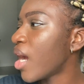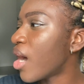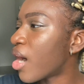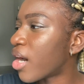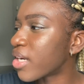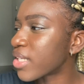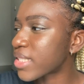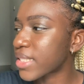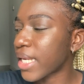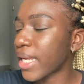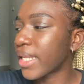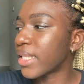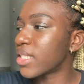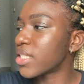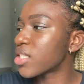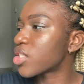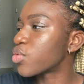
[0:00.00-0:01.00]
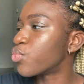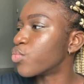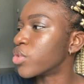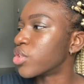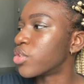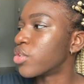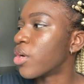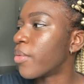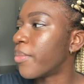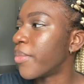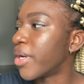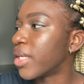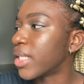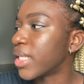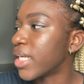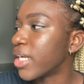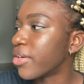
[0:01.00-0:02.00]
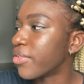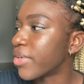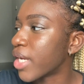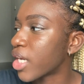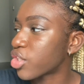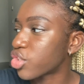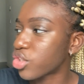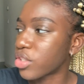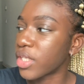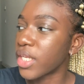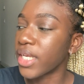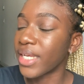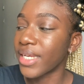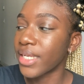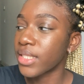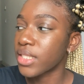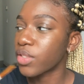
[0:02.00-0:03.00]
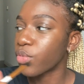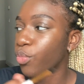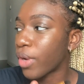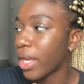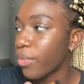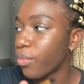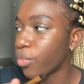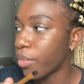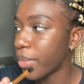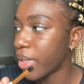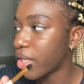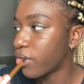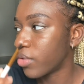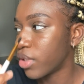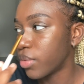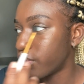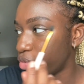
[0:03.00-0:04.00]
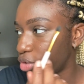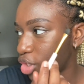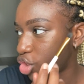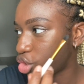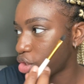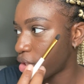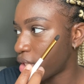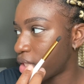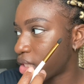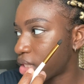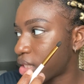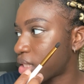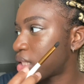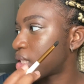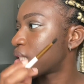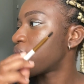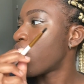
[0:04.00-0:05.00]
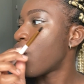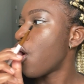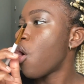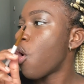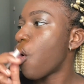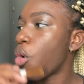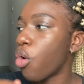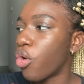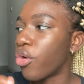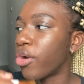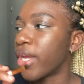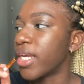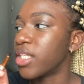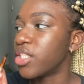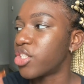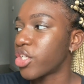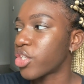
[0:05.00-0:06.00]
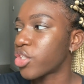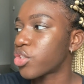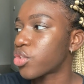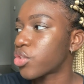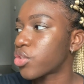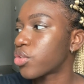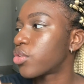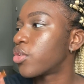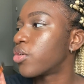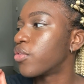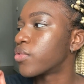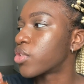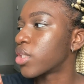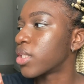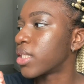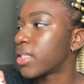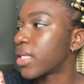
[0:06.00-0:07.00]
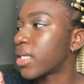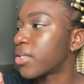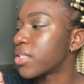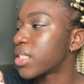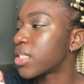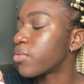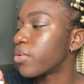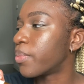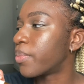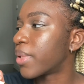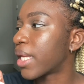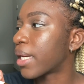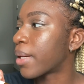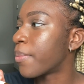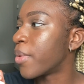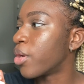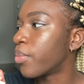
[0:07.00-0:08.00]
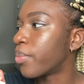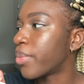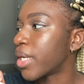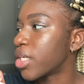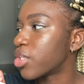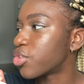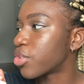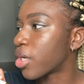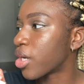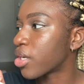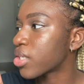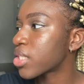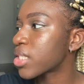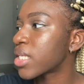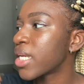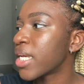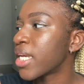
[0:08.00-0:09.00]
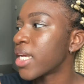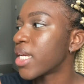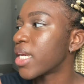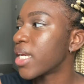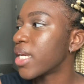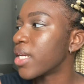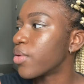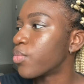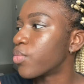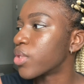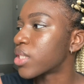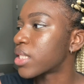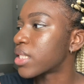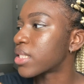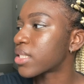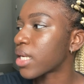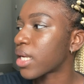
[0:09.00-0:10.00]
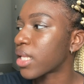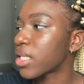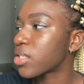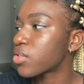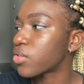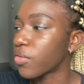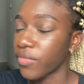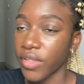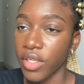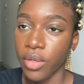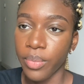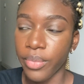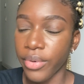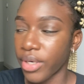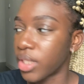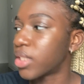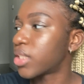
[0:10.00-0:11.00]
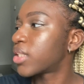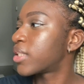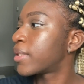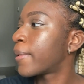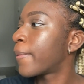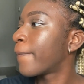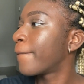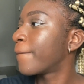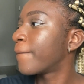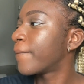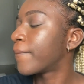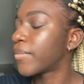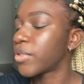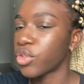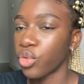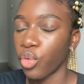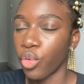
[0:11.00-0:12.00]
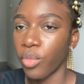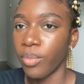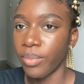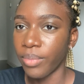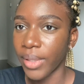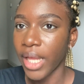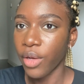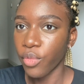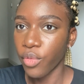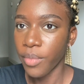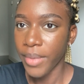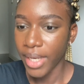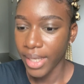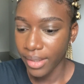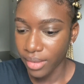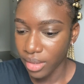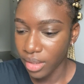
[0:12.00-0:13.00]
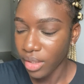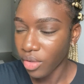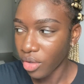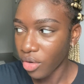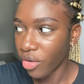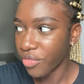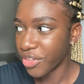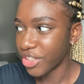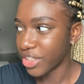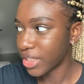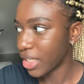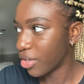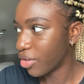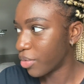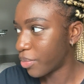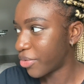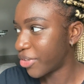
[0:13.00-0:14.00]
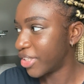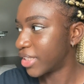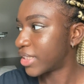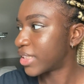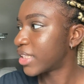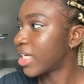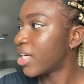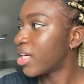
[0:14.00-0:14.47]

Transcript: our silence was not merely a reaction against white women liberationists or a gesture of solidarity with black male patriarchs. It was the silence of the oppressed. So black women obviously are oppressed.